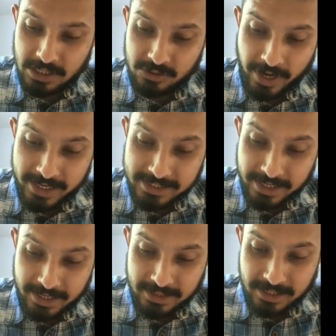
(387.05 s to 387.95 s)
So let's
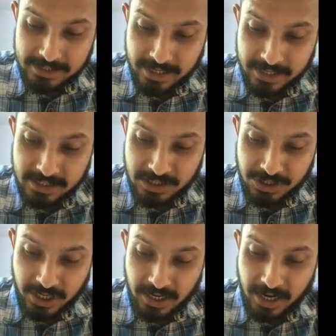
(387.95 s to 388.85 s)
say in this case the
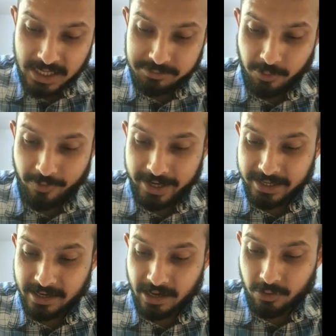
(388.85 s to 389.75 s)
channel has
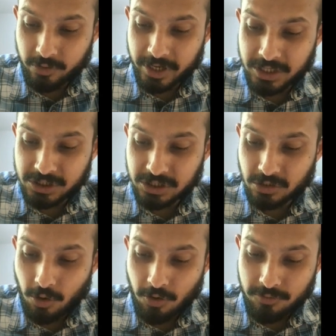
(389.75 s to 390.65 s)
provided a rotation
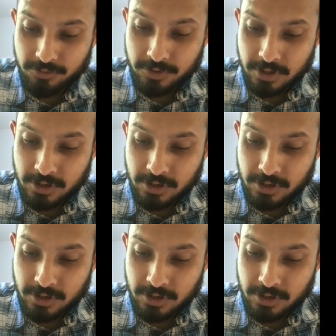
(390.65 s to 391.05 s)
of